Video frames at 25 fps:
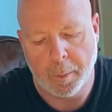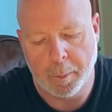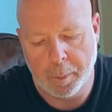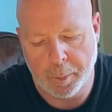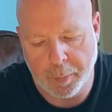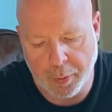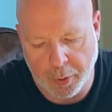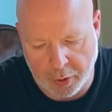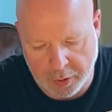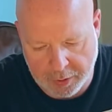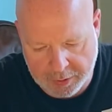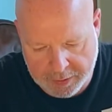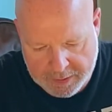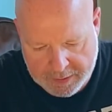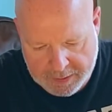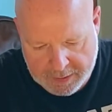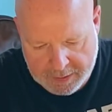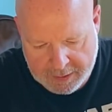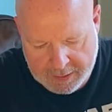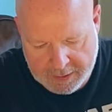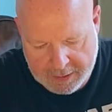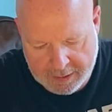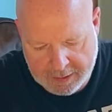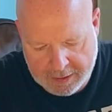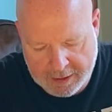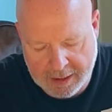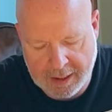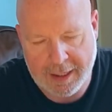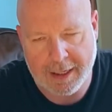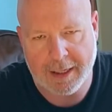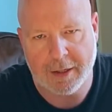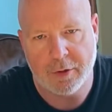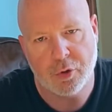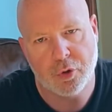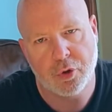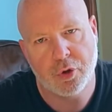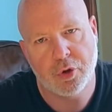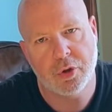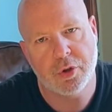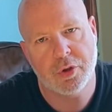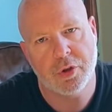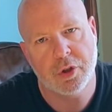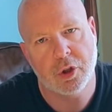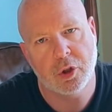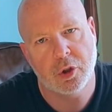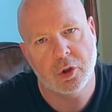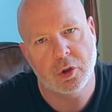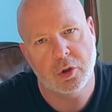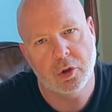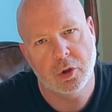But that
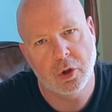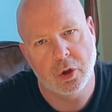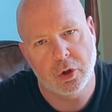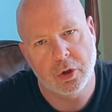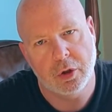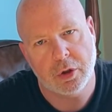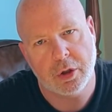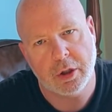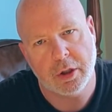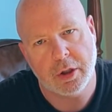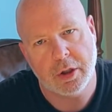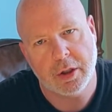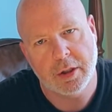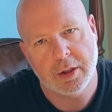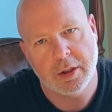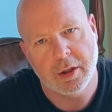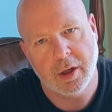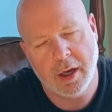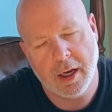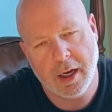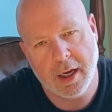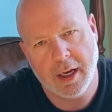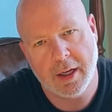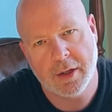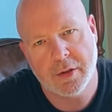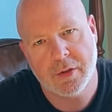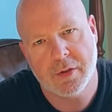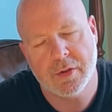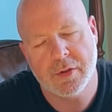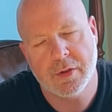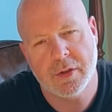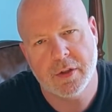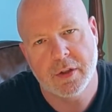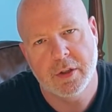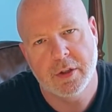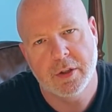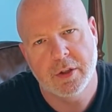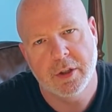doesn't look as